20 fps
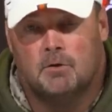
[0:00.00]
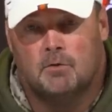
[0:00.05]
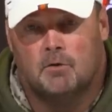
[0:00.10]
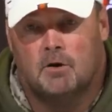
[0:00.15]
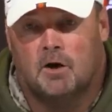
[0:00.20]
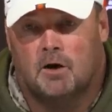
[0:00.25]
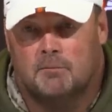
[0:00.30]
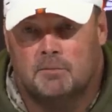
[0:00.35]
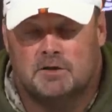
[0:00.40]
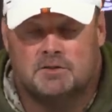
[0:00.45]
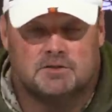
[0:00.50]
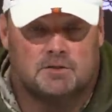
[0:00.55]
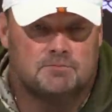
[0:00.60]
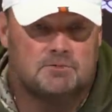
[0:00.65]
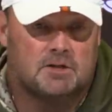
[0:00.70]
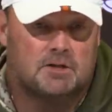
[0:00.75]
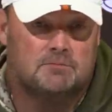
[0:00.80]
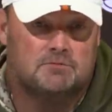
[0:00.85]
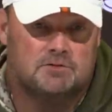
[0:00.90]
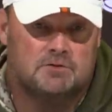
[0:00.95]
Well, I mean,
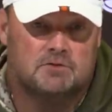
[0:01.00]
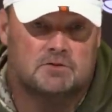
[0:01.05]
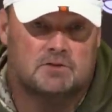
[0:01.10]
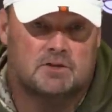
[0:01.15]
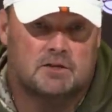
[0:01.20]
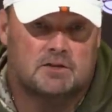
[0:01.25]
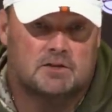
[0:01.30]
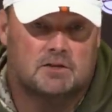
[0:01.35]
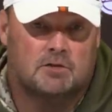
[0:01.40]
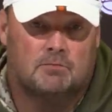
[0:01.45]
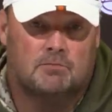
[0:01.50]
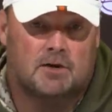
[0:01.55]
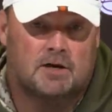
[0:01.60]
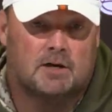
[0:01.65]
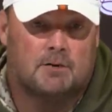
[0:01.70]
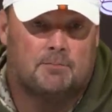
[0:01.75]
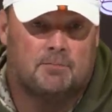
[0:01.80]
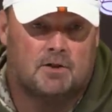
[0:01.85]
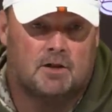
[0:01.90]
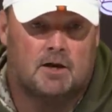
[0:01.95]
sometimes you just have to go
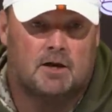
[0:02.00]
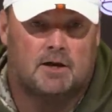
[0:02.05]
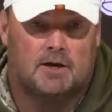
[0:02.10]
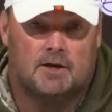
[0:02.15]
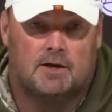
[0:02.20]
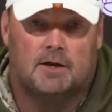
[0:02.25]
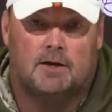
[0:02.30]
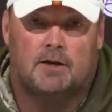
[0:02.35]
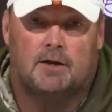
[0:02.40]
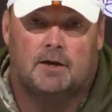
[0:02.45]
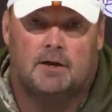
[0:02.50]
make a play